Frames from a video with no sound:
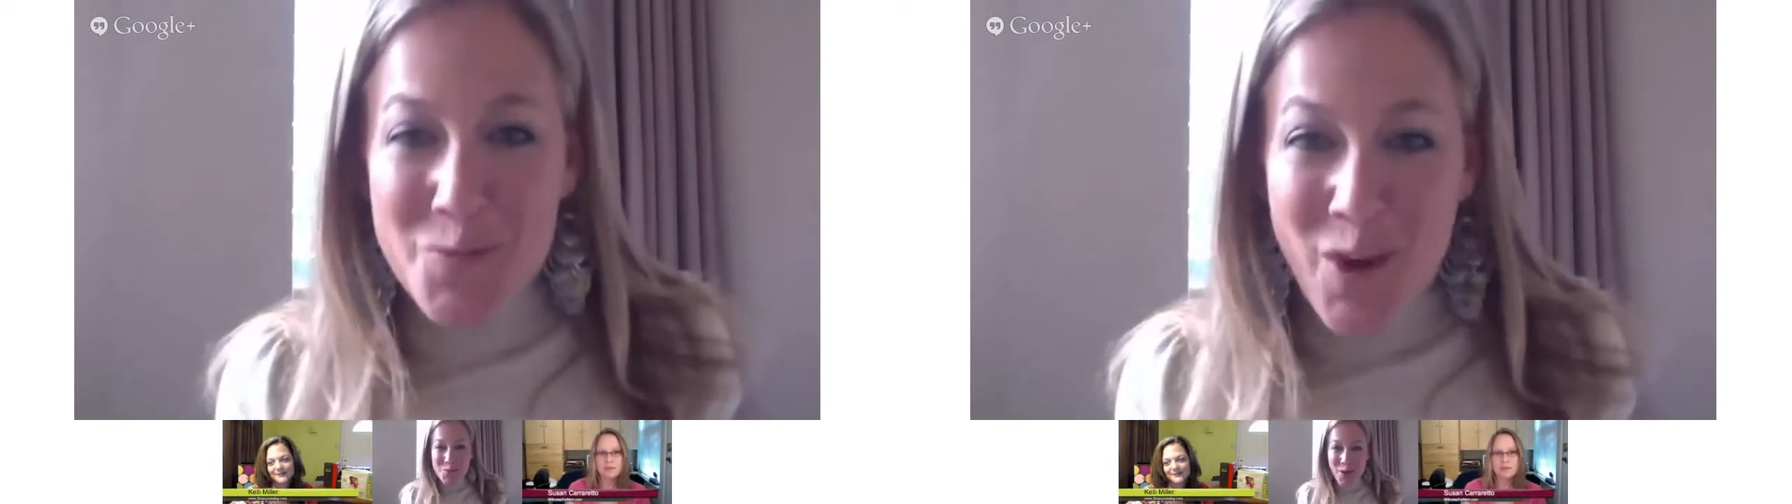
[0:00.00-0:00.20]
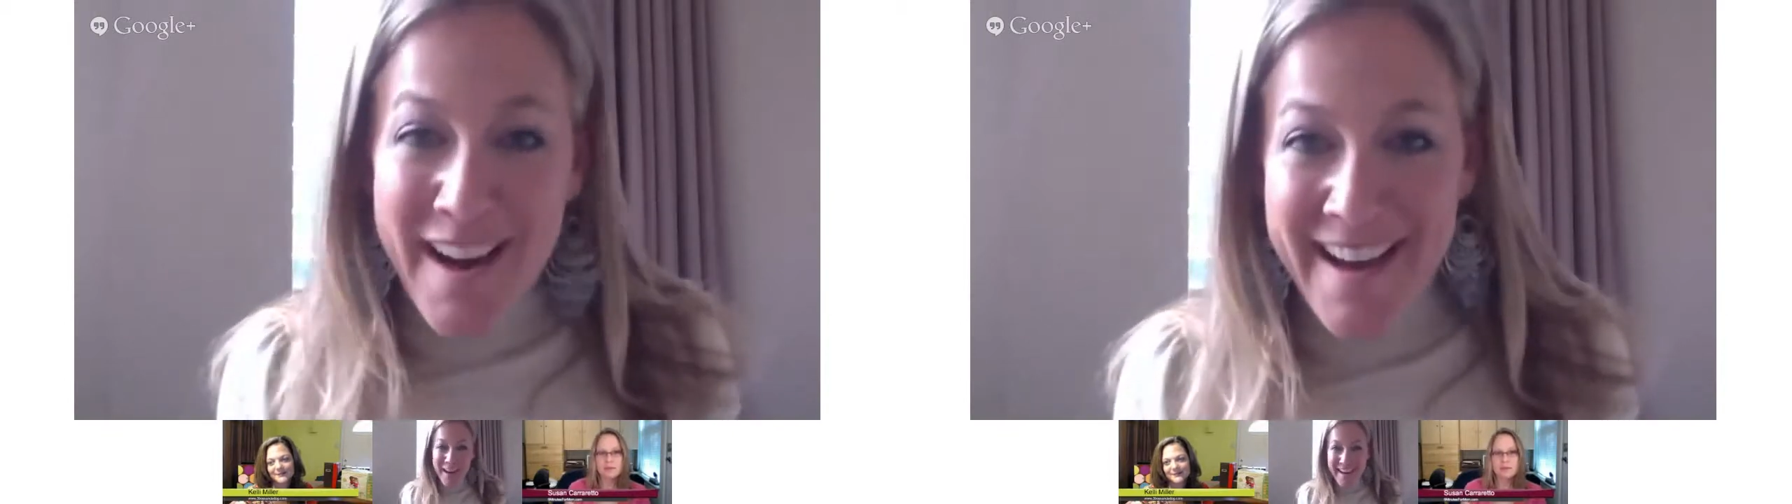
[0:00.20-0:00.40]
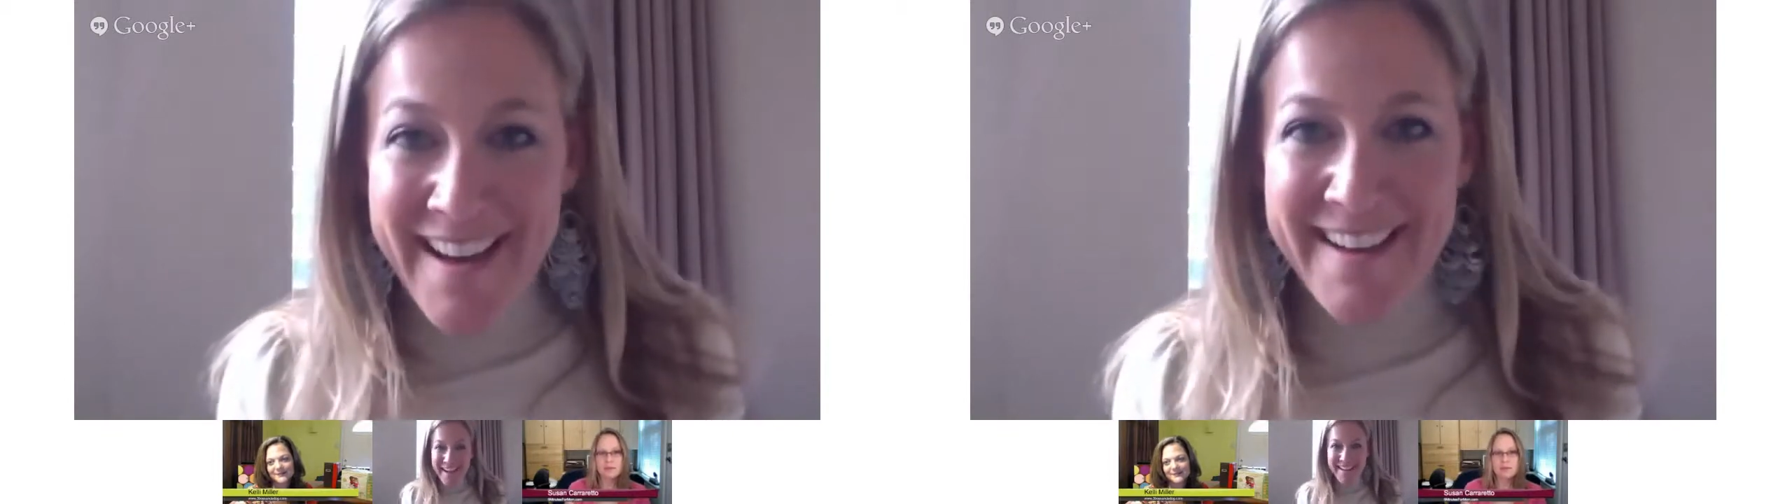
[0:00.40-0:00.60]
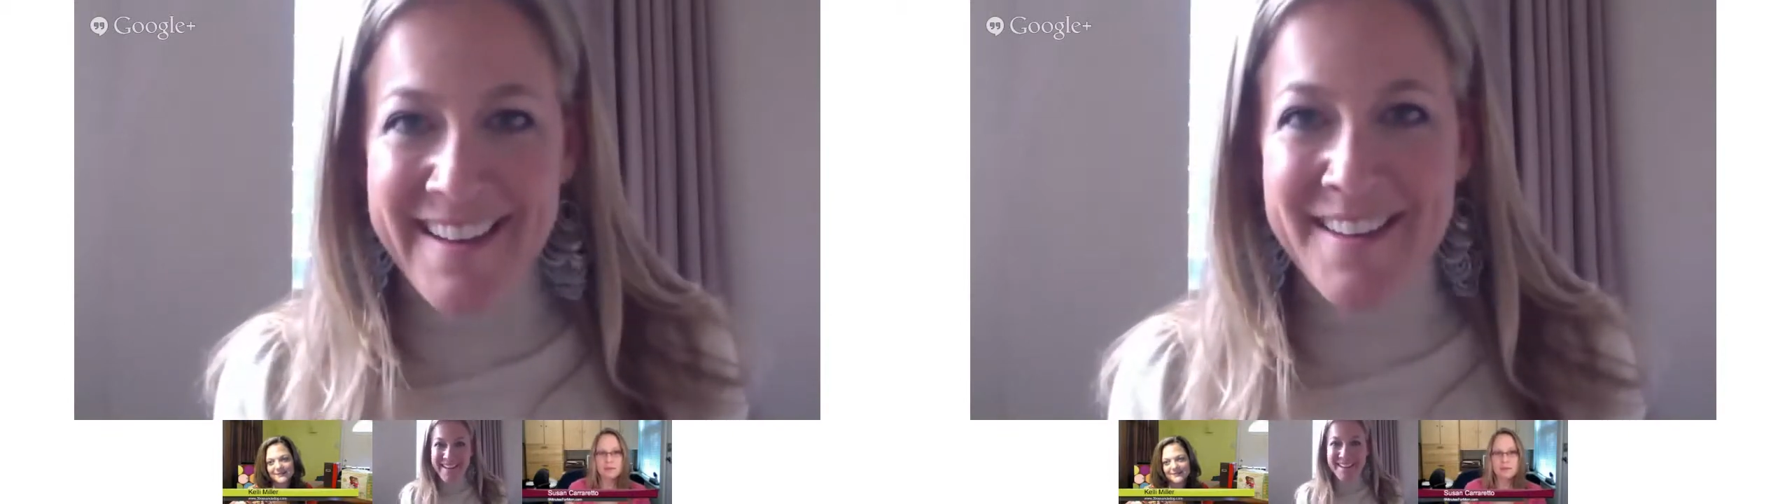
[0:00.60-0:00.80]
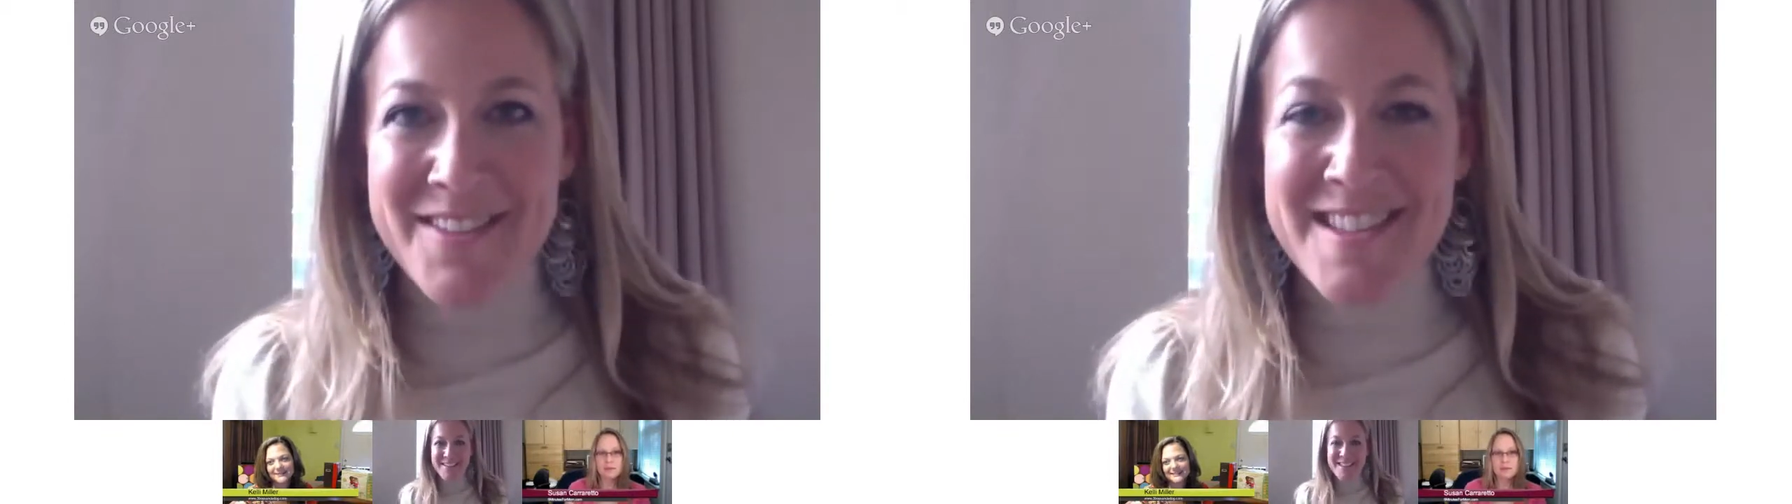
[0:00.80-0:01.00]
one.
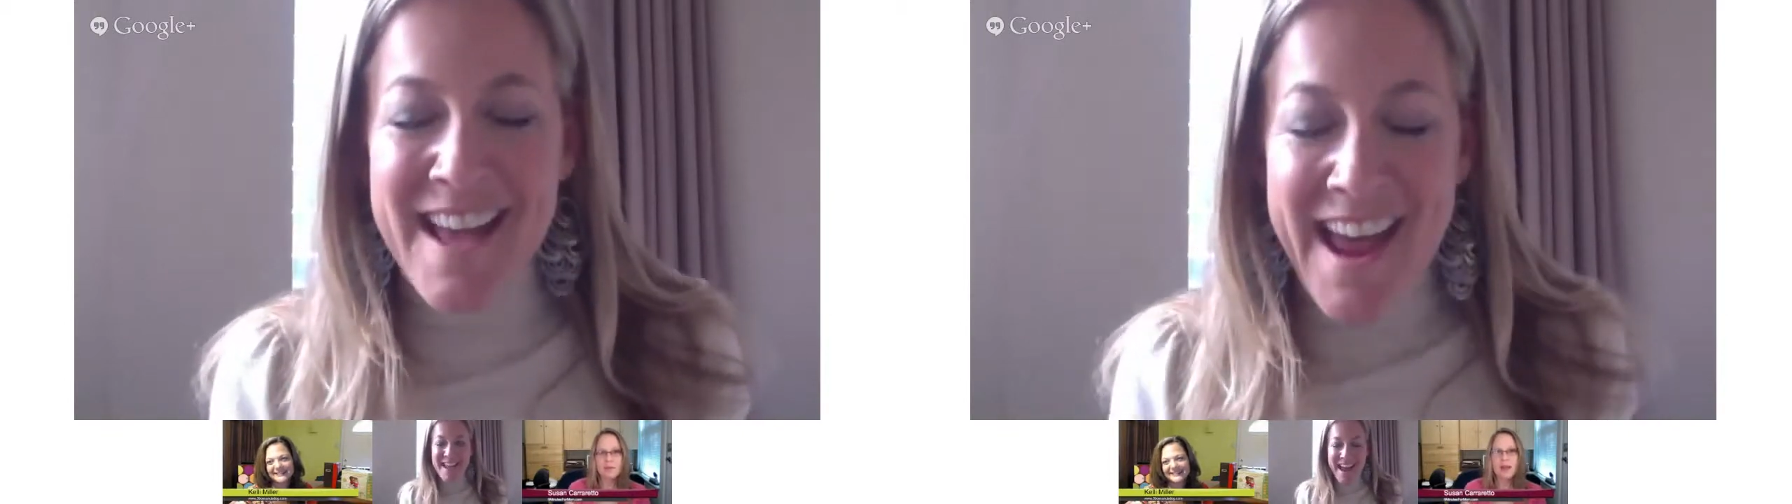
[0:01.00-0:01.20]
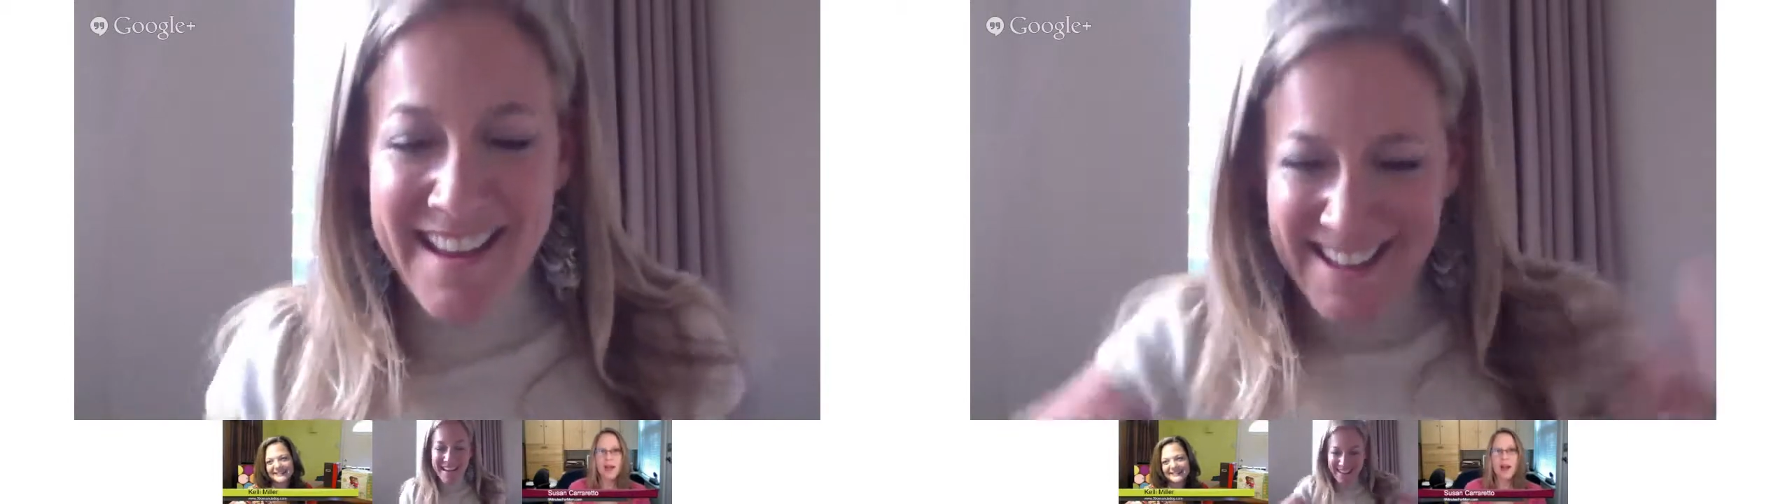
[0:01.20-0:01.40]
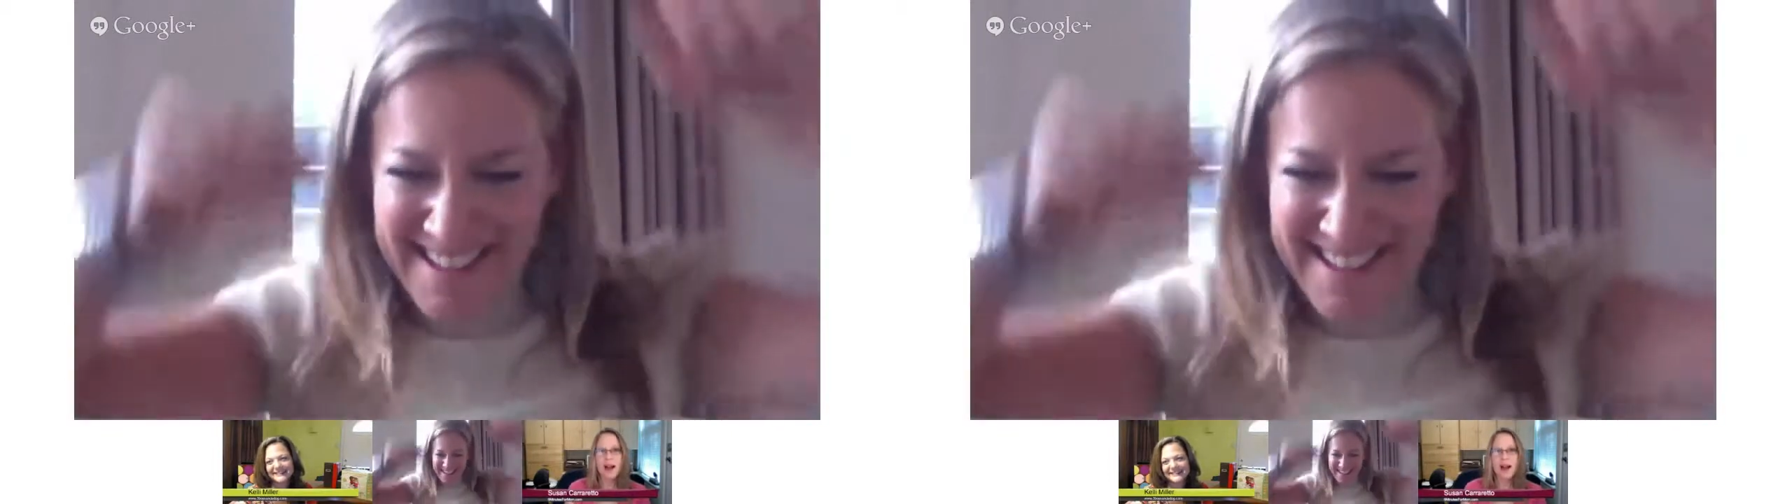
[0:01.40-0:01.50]
And it was like,